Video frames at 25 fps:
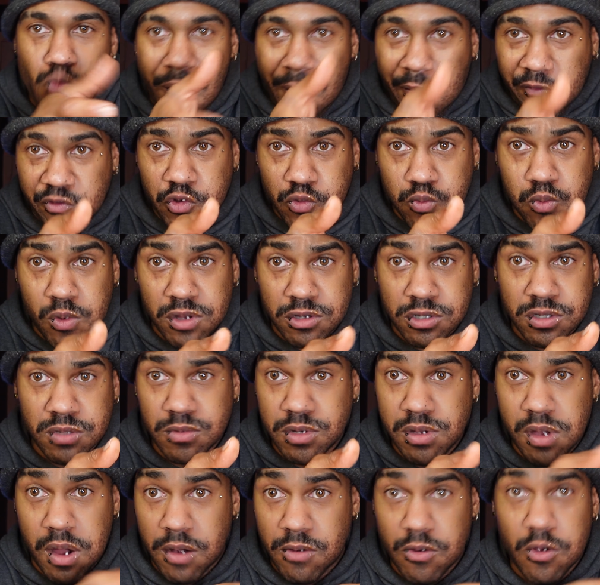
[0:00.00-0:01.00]
I just want some
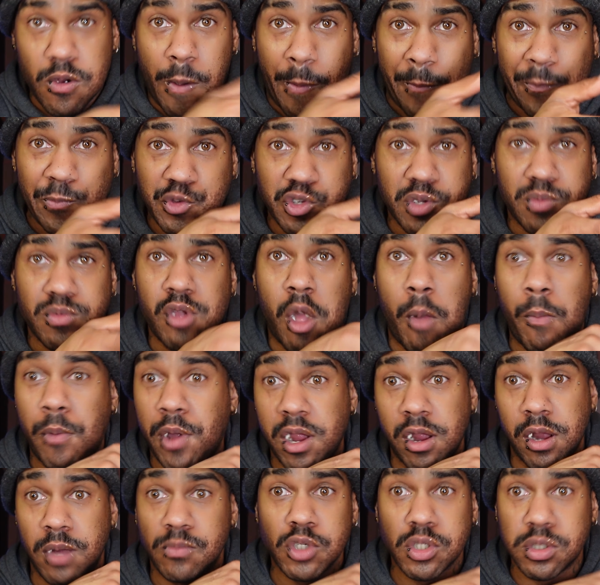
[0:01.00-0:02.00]
of y'all to know. Some of y'all
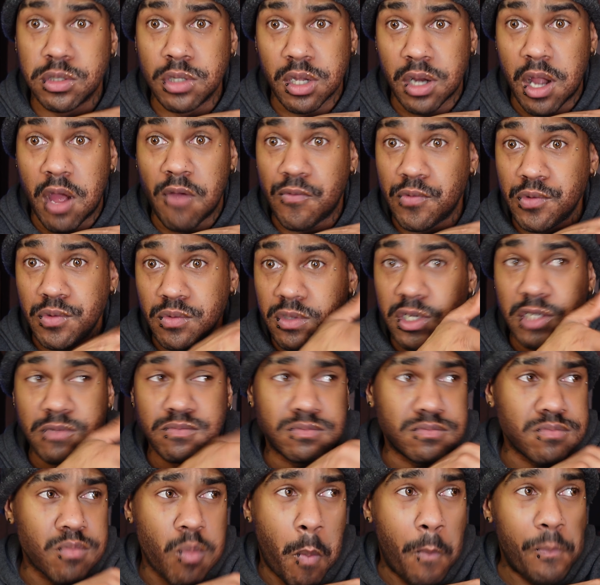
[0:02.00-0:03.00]
like, hey, I'm just looking out for you. Like,
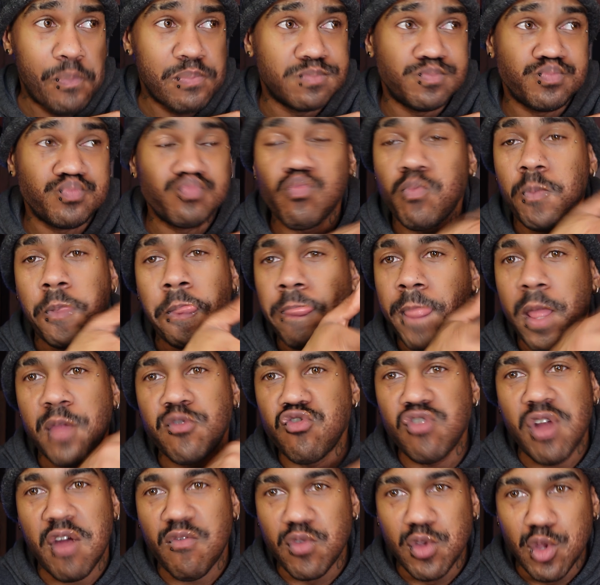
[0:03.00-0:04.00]

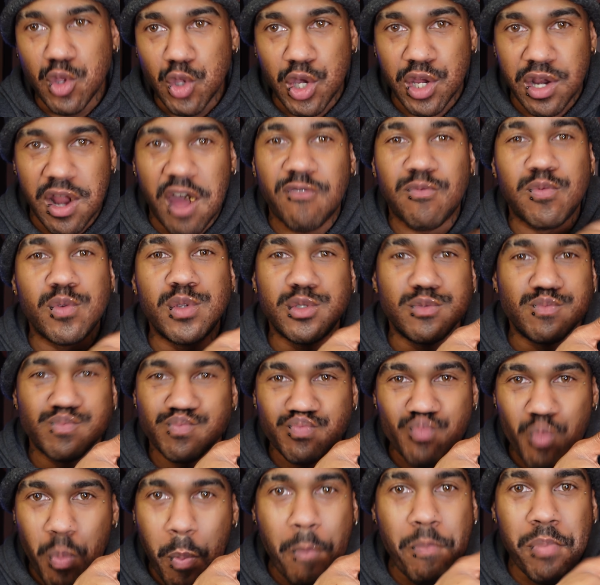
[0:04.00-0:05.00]
you're not really looking out for you,
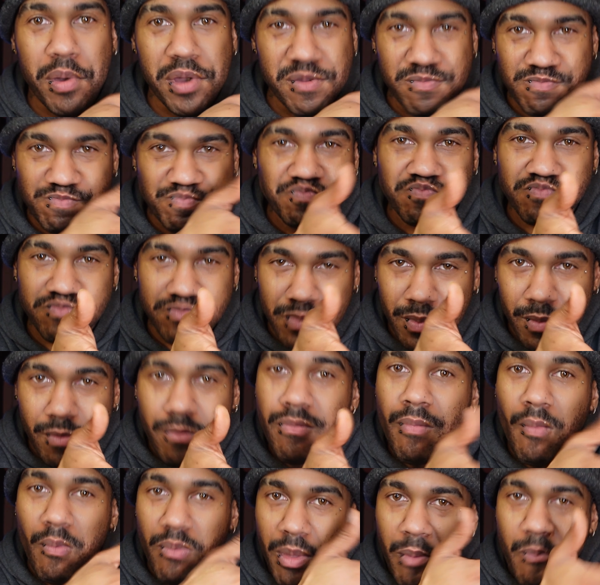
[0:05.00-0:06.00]
but
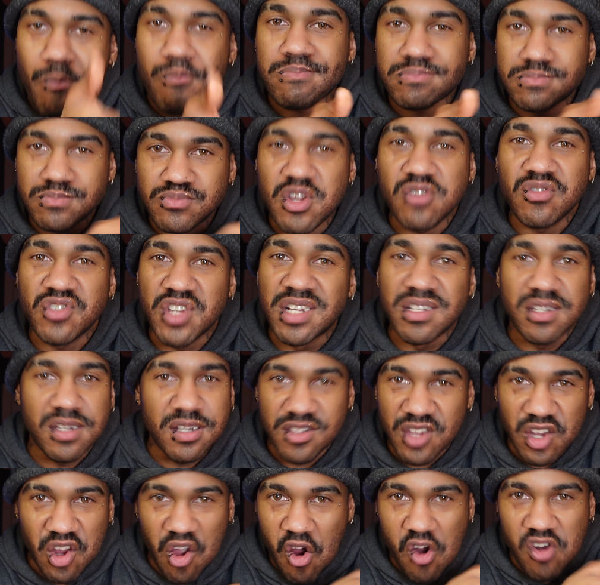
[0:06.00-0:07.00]
they're
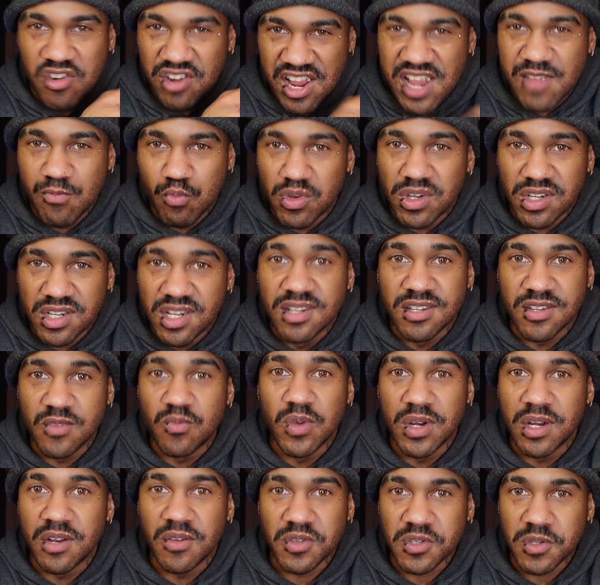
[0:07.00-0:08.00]
tinted. The car came with tinted
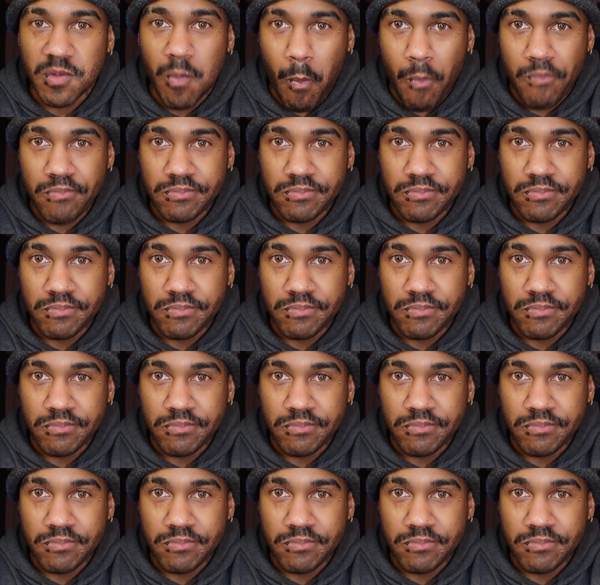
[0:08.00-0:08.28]
windows.